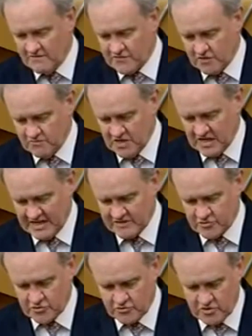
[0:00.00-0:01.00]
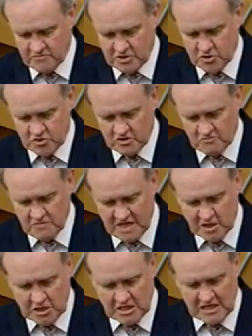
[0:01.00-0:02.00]
from the Electoral Commission that
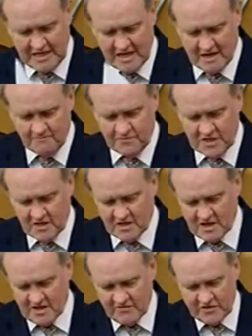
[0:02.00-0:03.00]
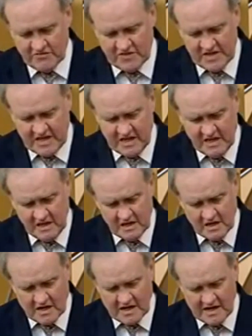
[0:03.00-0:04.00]
makes clear that they
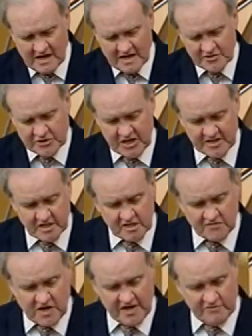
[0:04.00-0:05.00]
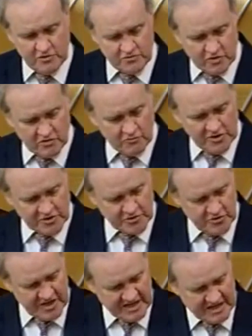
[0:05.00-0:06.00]
are satisfied with what we're
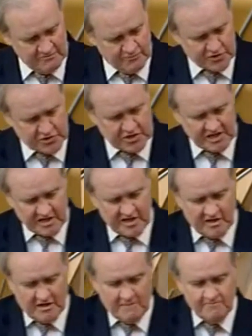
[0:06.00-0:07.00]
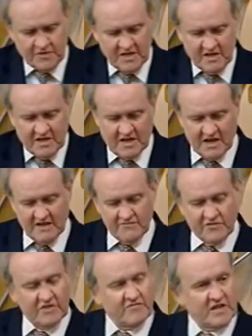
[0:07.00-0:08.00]
doing, in particular
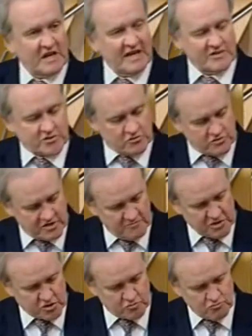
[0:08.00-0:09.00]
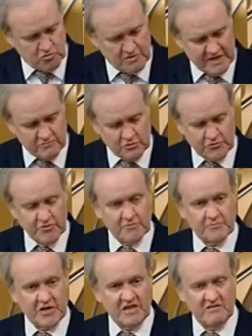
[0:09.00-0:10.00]
that the Electoral Commission will be able to
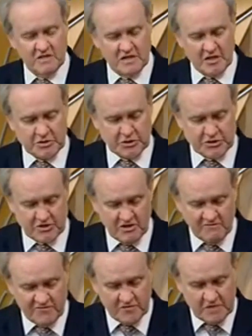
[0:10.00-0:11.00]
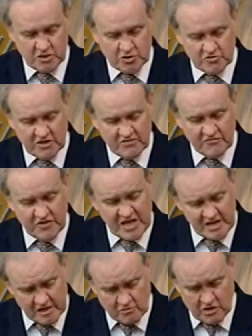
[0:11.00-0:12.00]
obtain the necessary information that
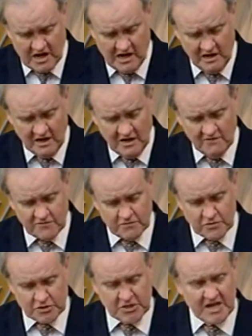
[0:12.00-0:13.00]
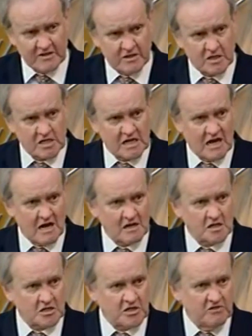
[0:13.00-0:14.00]
they require from the standards
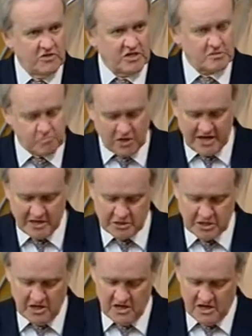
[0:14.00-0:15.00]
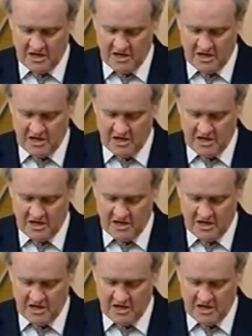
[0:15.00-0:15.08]
clerks in this place